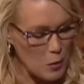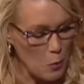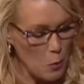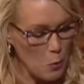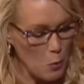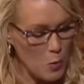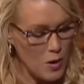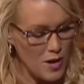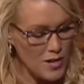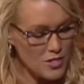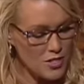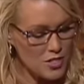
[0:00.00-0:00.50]

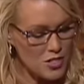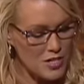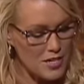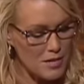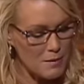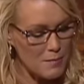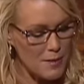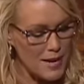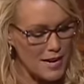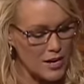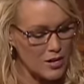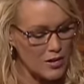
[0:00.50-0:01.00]
what should a
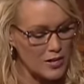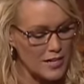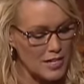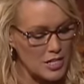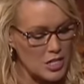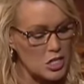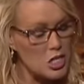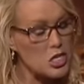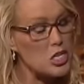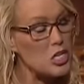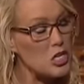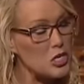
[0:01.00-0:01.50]
parent
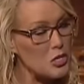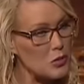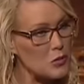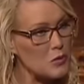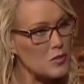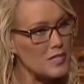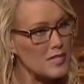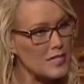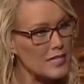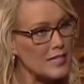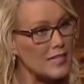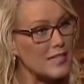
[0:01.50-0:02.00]

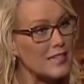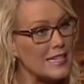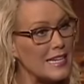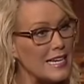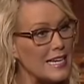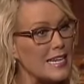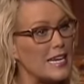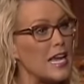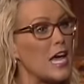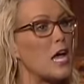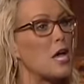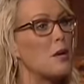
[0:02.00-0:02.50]
use to
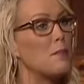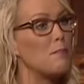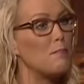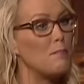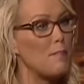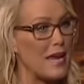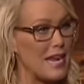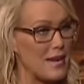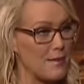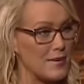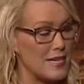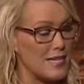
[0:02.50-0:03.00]
clean a
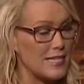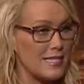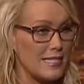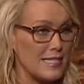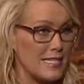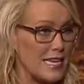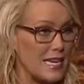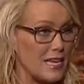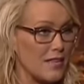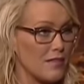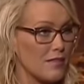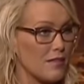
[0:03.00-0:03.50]
baby's
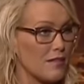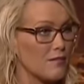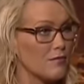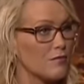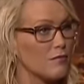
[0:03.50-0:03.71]
teeth,